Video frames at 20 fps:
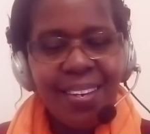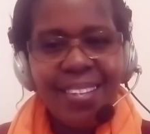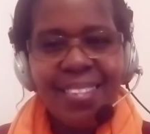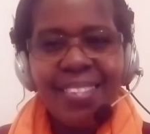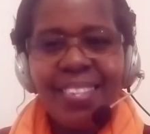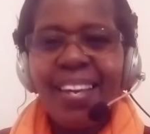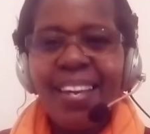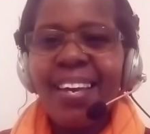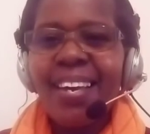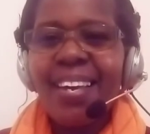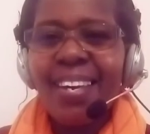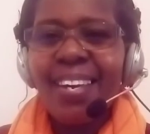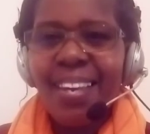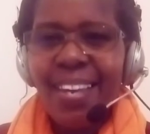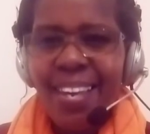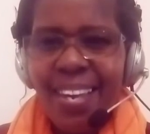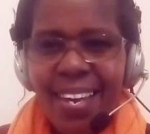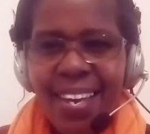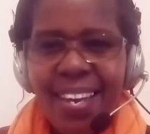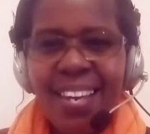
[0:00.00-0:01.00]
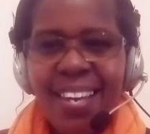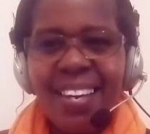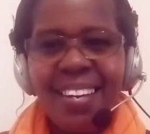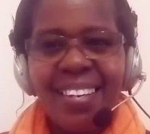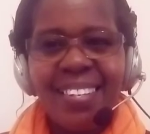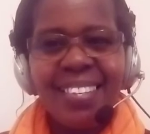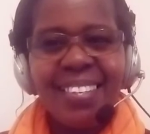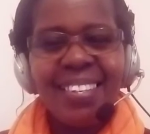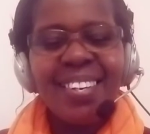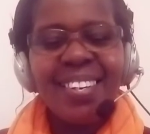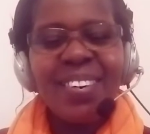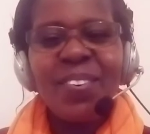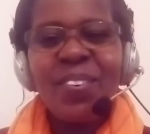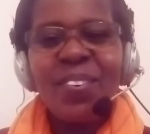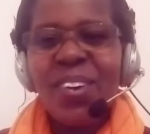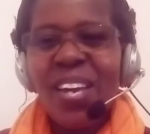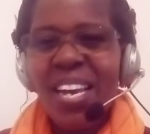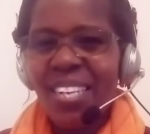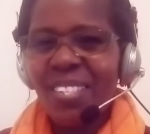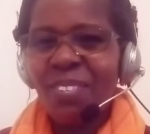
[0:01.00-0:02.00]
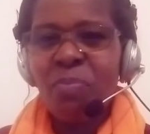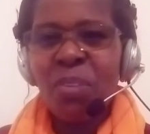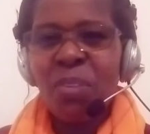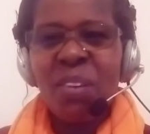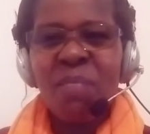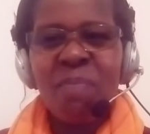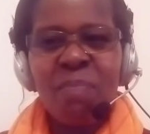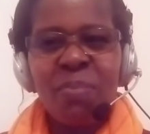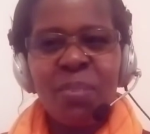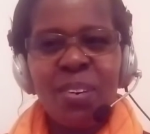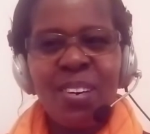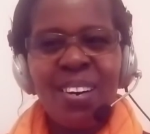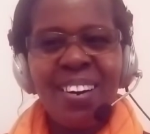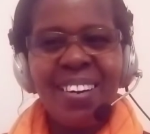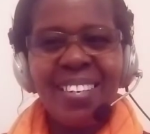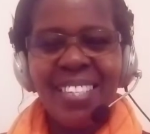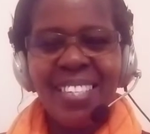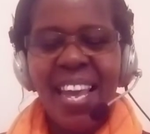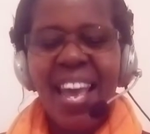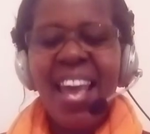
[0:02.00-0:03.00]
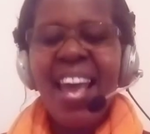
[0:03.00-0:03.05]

the king, who had been born,